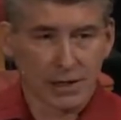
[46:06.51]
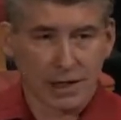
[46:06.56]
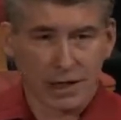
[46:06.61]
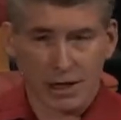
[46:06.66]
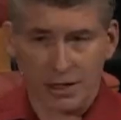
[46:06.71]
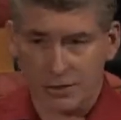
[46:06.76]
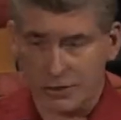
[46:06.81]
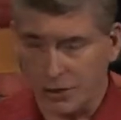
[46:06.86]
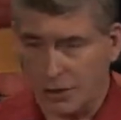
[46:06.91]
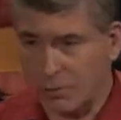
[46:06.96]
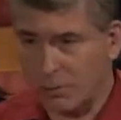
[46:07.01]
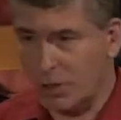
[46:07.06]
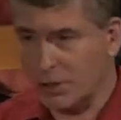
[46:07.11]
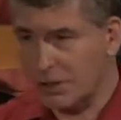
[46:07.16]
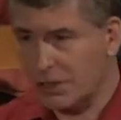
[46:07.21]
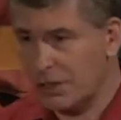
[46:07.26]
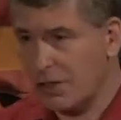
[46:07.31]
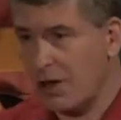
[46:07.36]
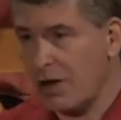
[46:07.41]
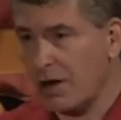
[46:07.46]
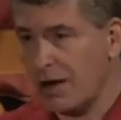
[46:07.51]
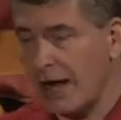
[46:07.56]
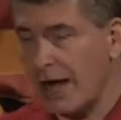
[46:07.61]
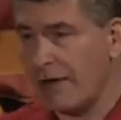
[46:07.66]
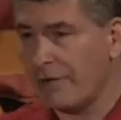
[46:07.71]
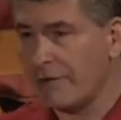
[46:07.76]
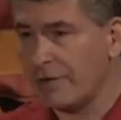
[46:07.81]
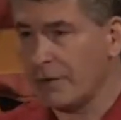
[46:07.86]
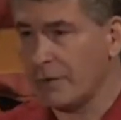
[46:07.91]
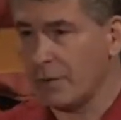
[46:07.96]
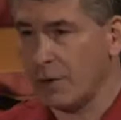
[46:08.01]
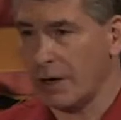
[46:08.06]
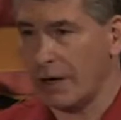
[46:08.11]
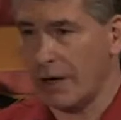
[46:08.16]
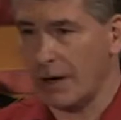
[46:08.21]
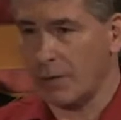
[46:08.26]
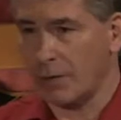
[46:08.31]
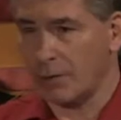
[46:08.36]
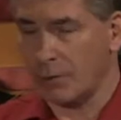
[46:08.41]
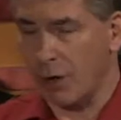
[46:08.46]
And so it wasn't long after when
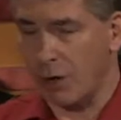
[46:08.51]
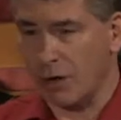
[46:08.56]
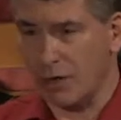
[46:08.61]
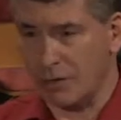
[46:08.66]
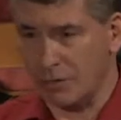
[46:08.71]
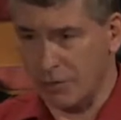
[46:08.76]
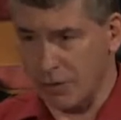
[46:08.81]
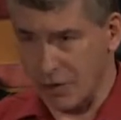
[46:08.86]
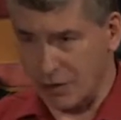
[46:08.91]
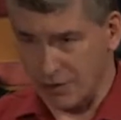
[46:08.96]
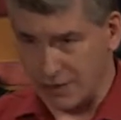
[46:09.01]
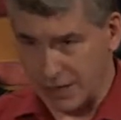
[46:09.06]
I would walk across